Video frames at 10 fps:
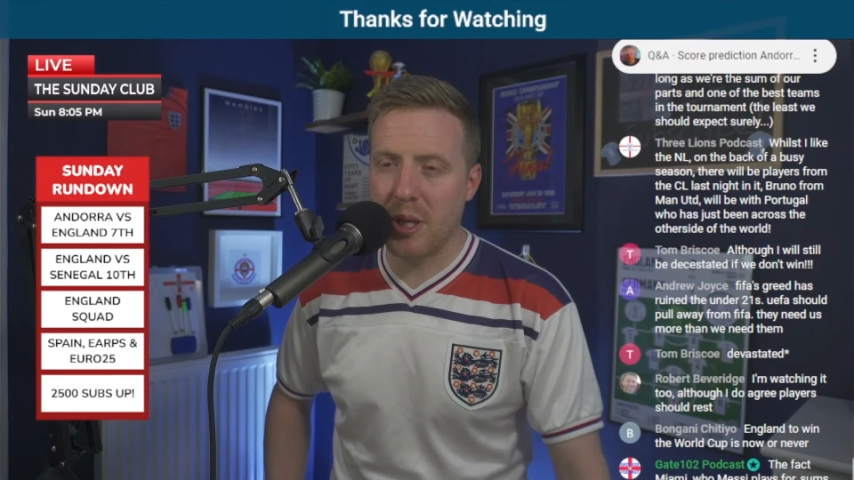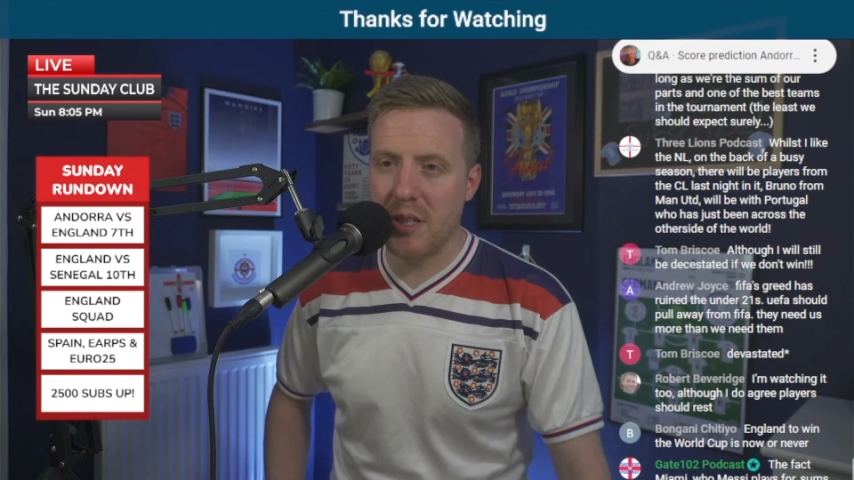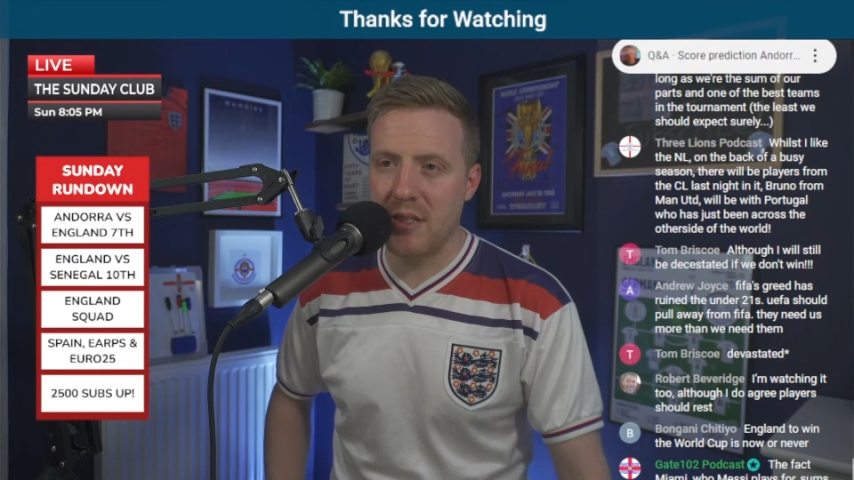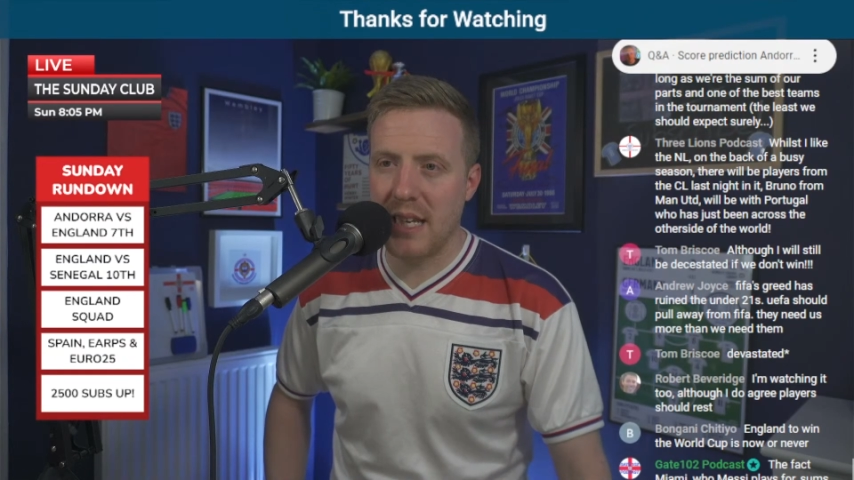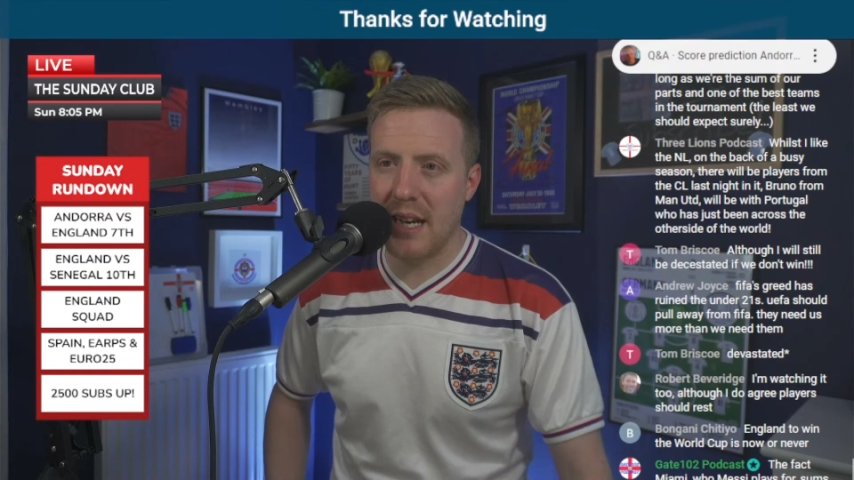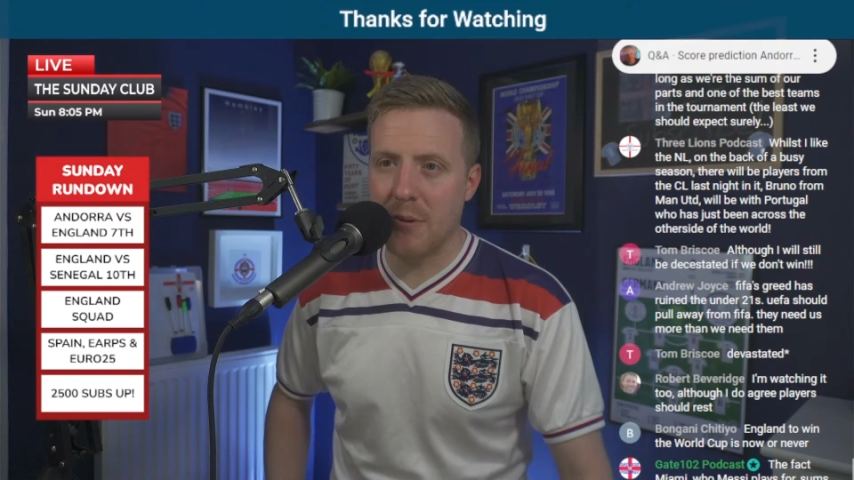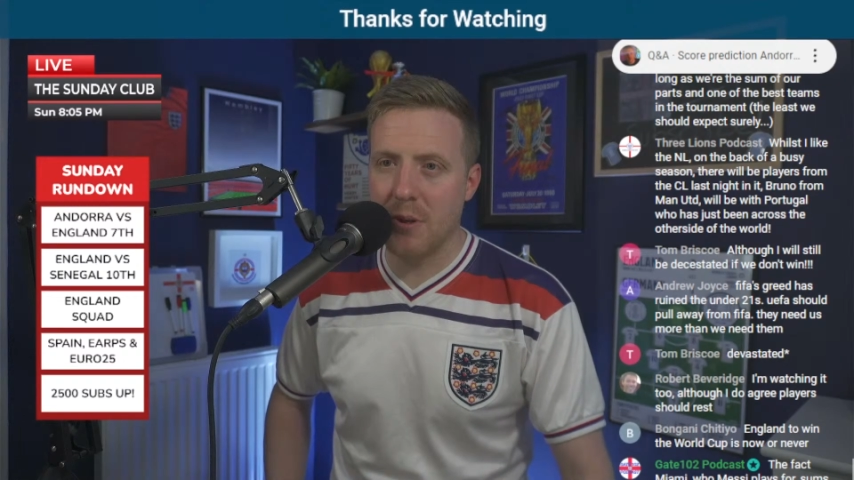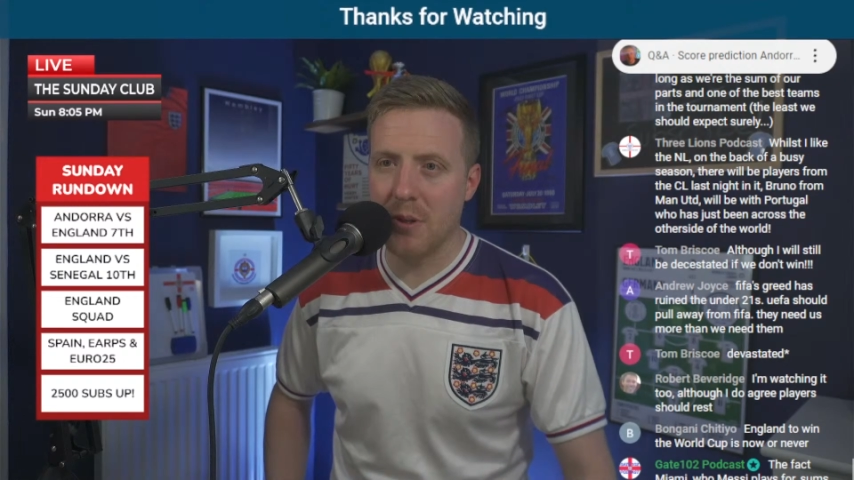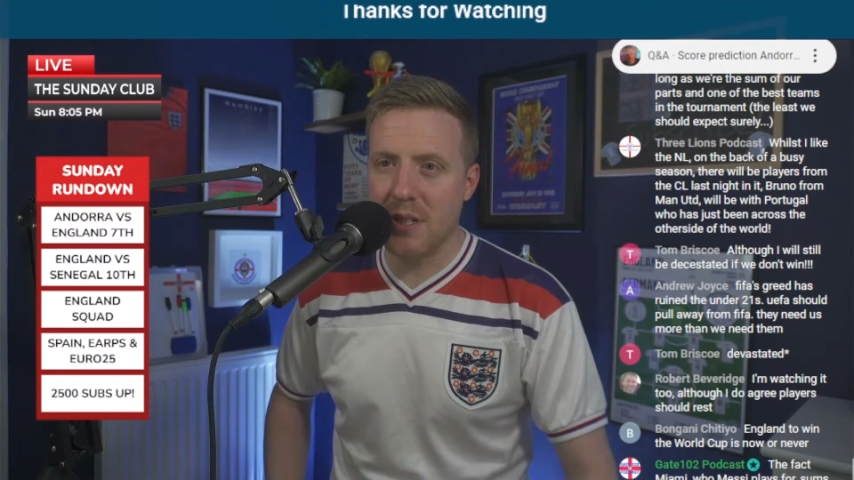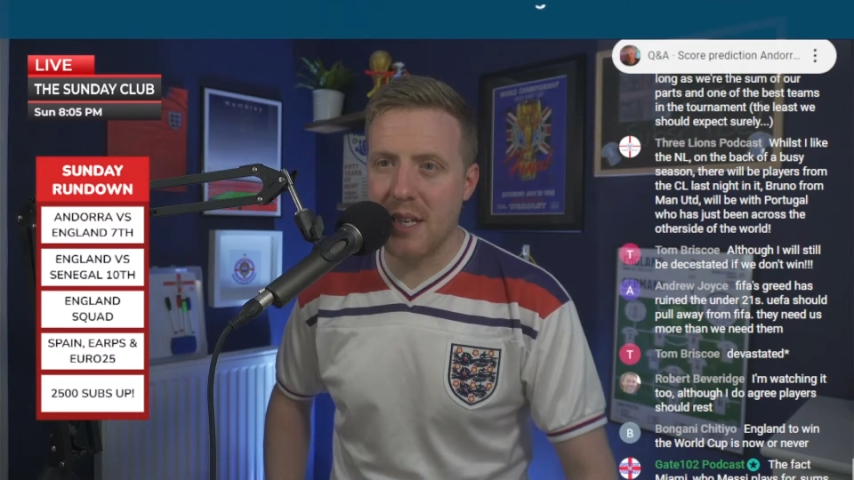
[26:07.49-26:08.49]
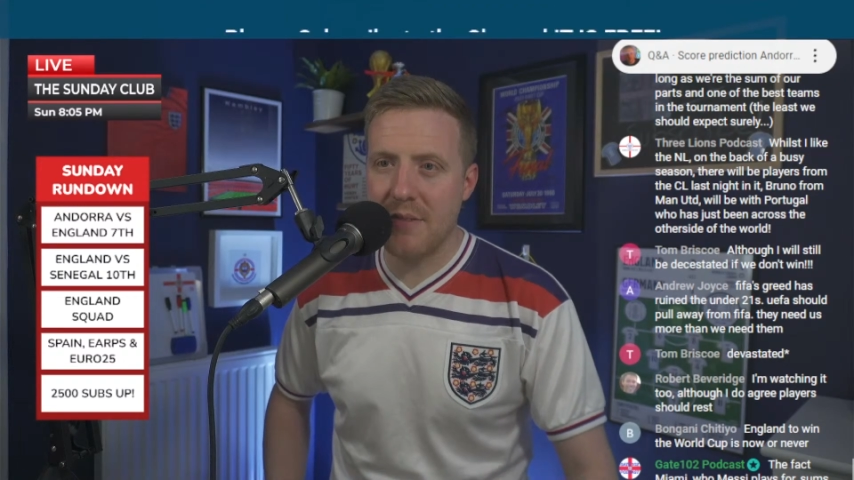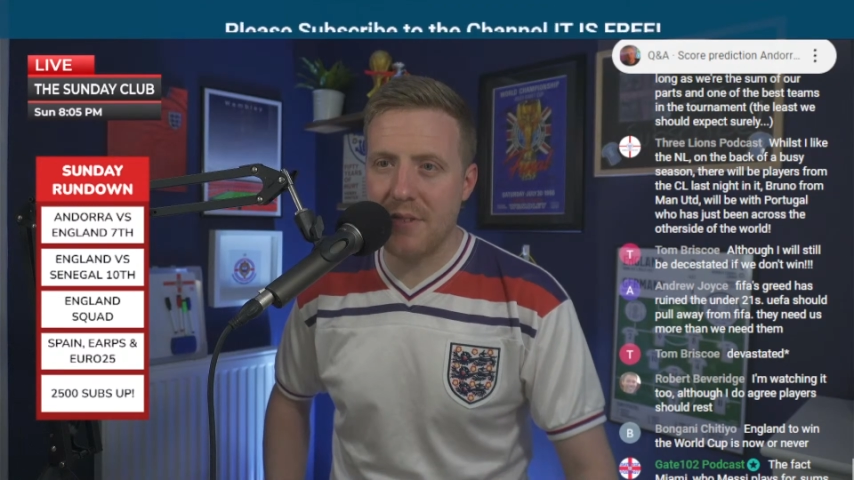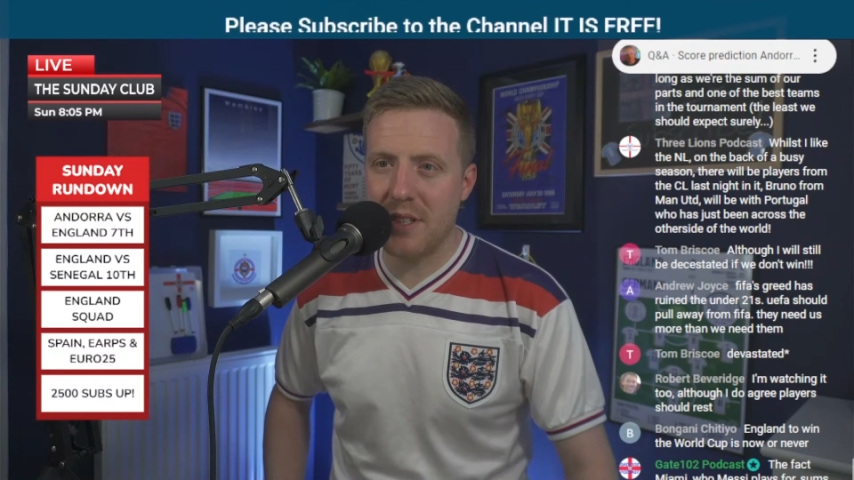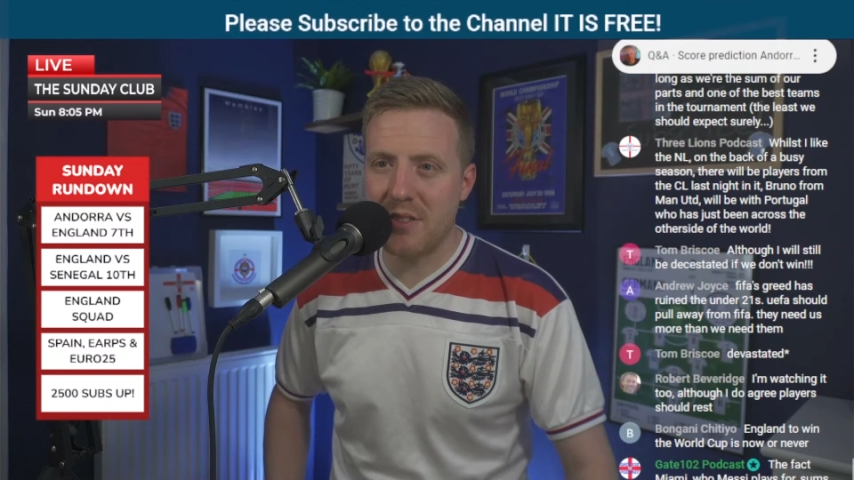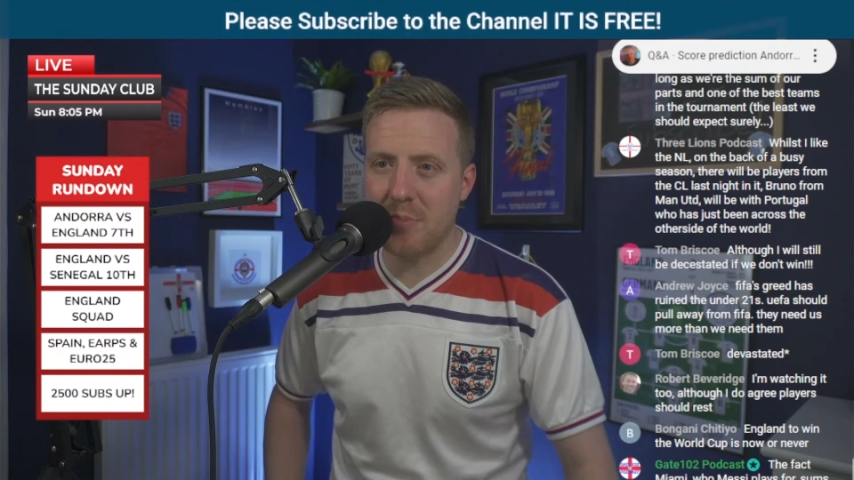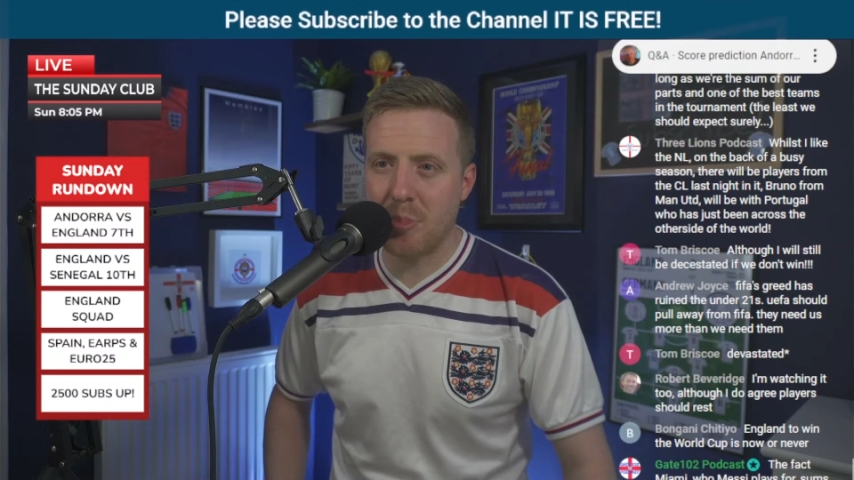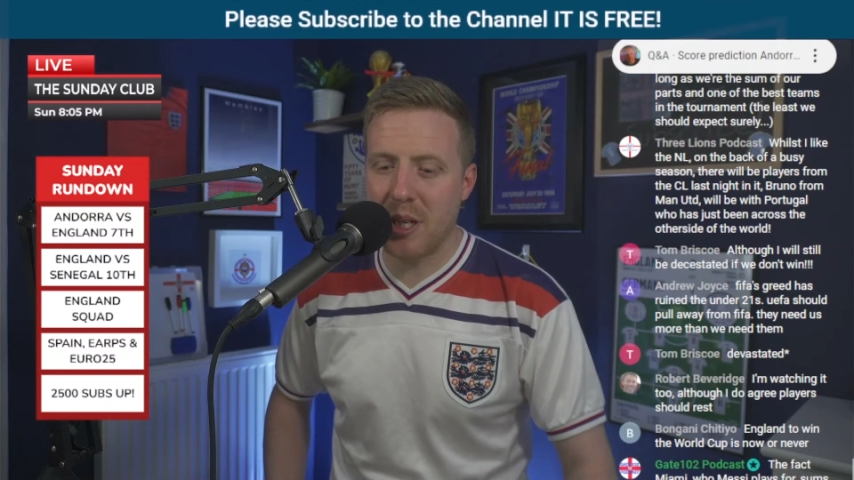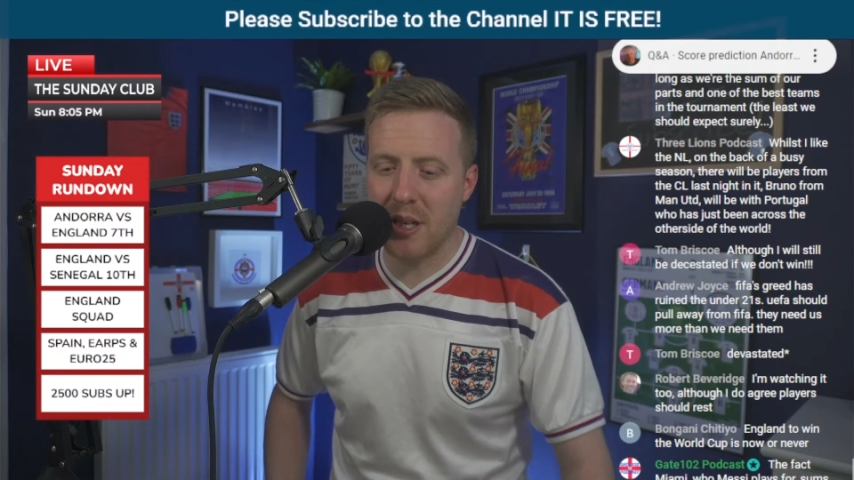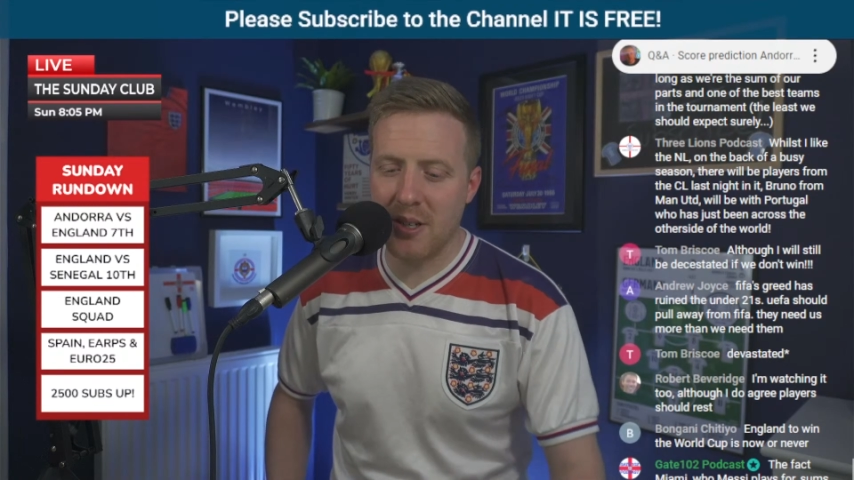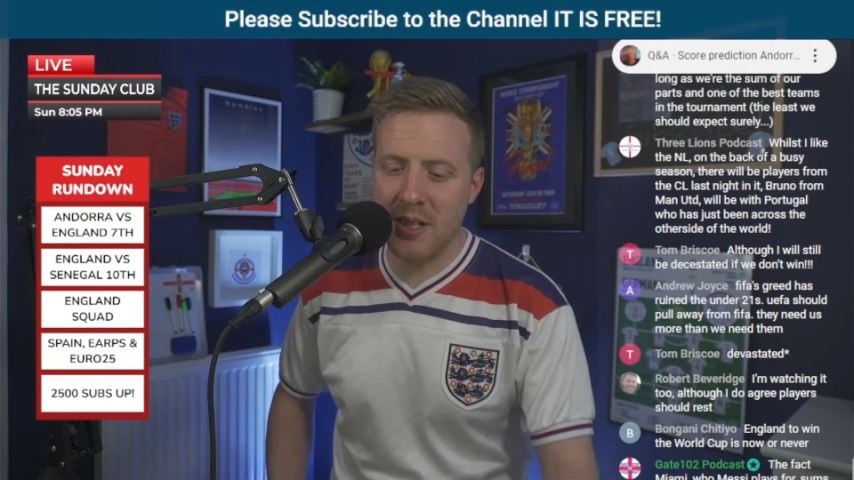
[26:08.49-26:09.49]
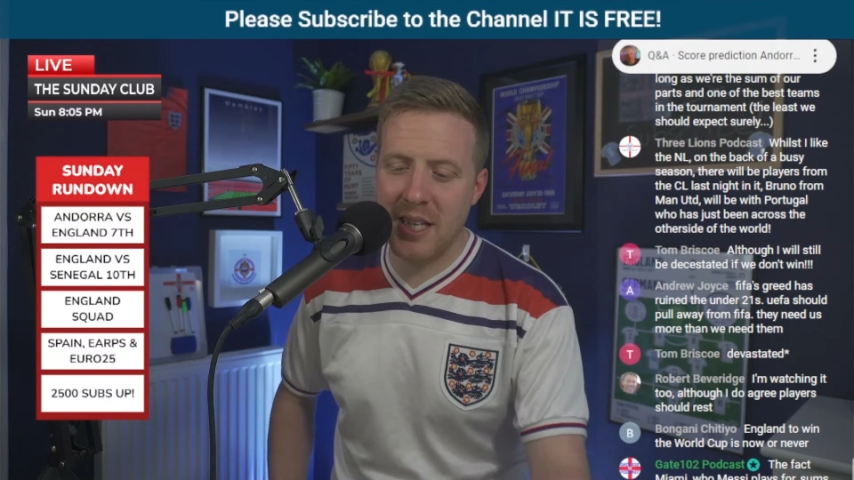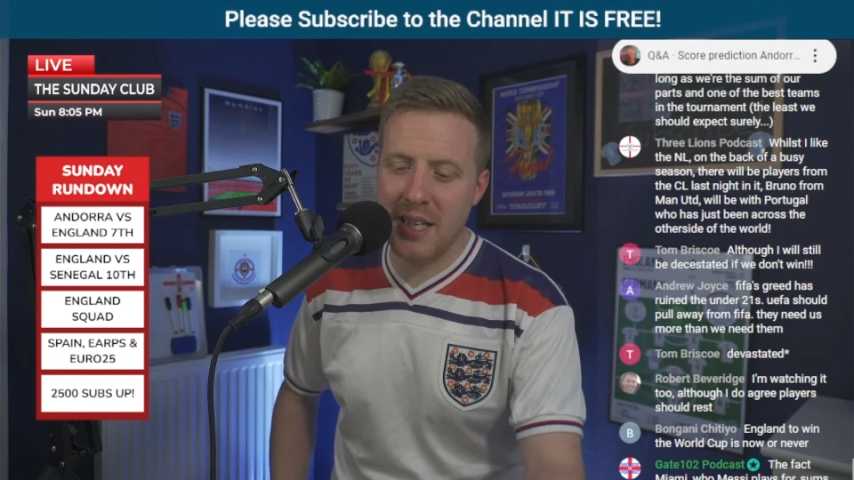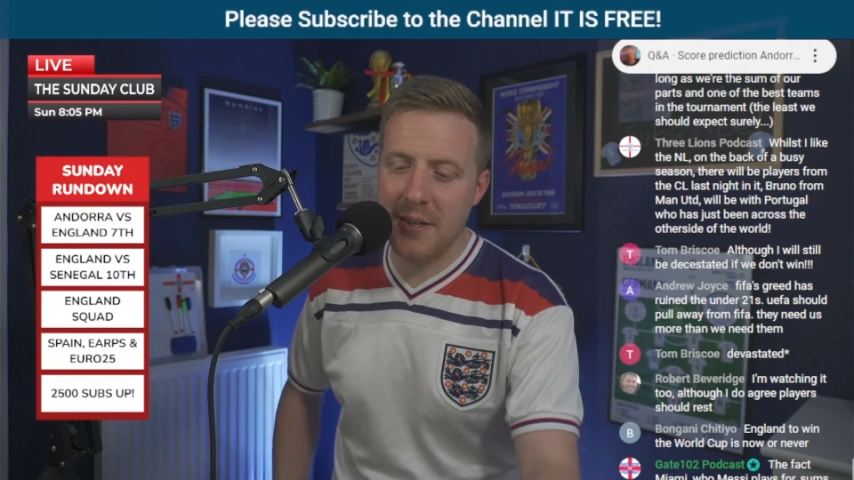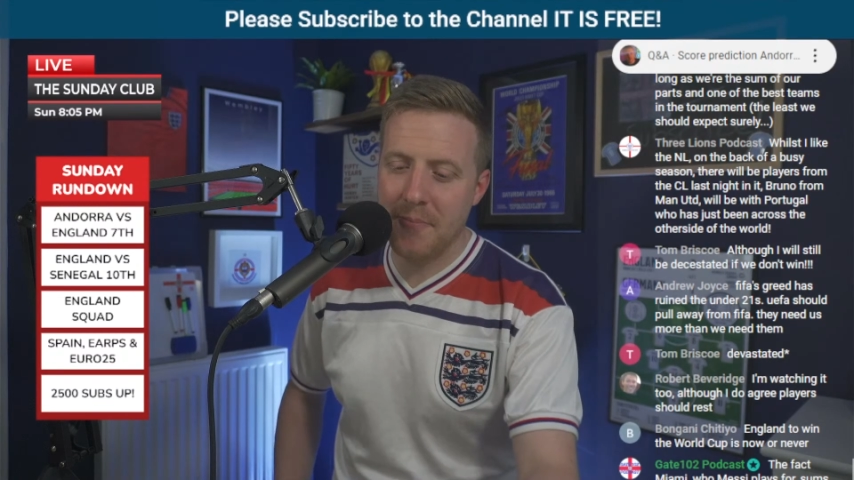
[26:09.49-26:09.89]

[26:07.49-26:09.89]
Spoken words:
is now or never, says Bagani.